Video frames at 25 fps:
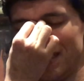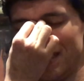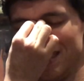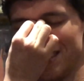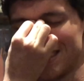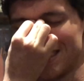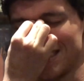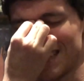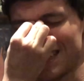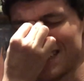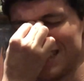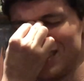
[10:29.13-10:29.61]
the
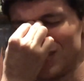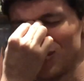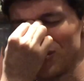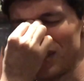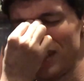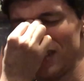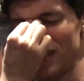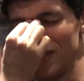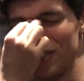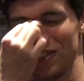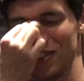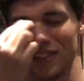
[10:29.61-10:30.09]
second
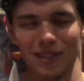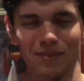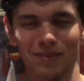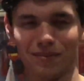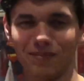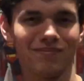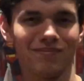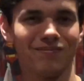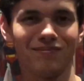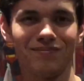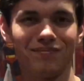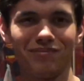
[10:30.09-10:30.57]
trailer.
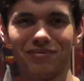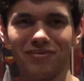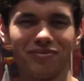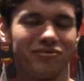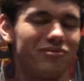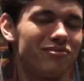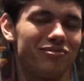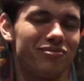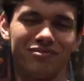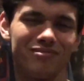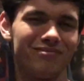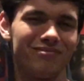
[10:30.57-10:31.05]

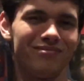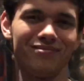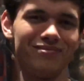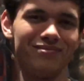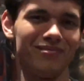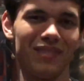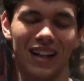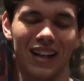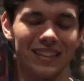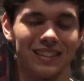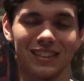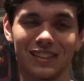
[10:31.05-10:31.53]

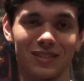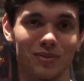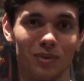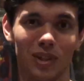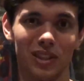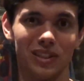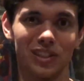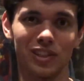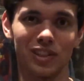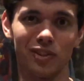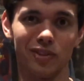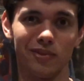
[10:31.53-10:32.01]
I just
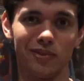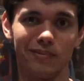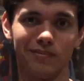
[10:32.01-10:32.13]
wanted to.